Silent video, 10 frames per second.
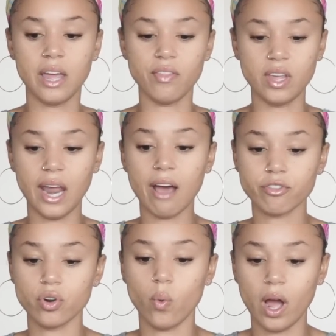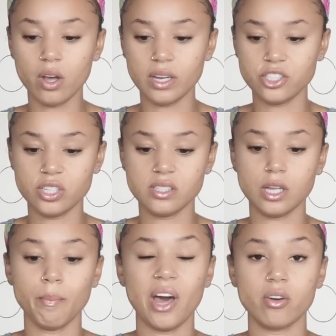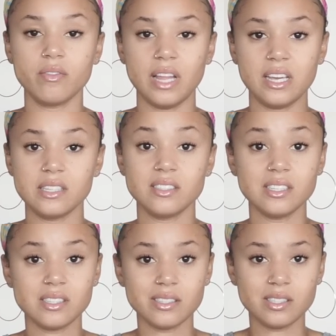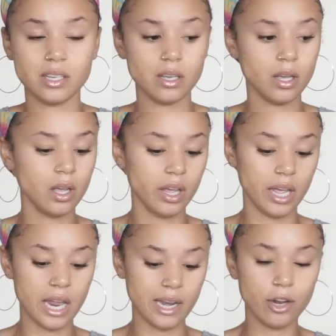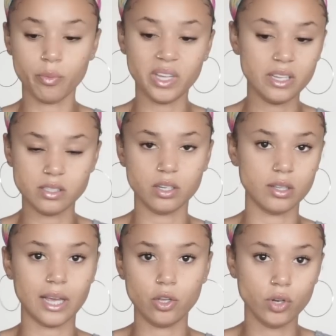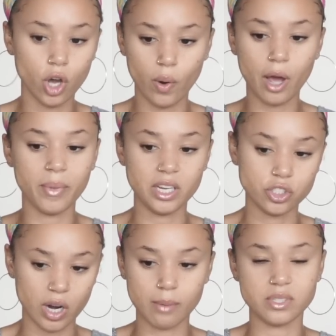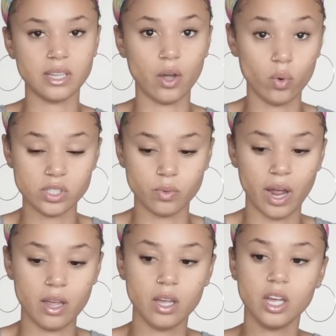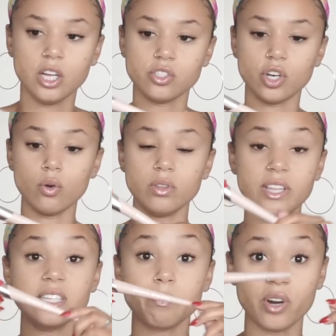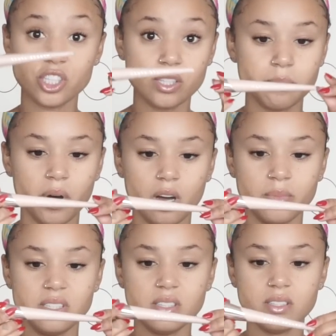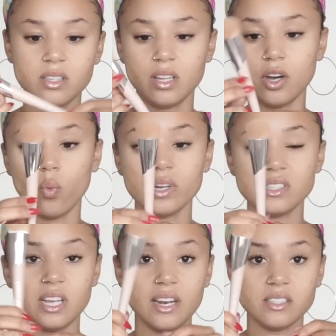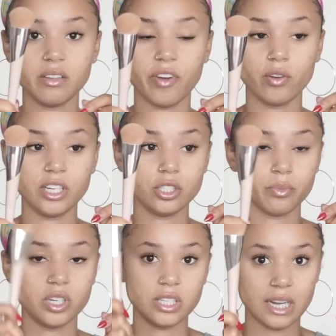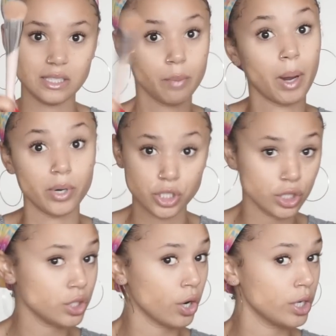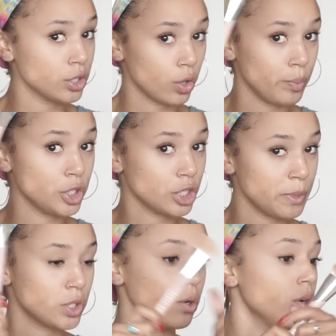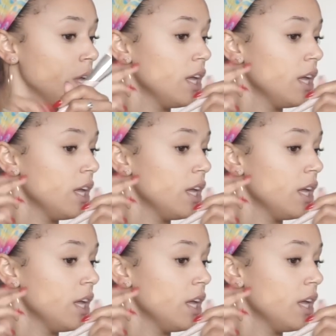And then after a while, it's just a matter of like consistency, and it'll be easier. Like you'll know how many drops and like what's right. So this brush is bomb. This is the 110, it's the foundation brush. Like I said, my brush is dirty, so don't be judgmental.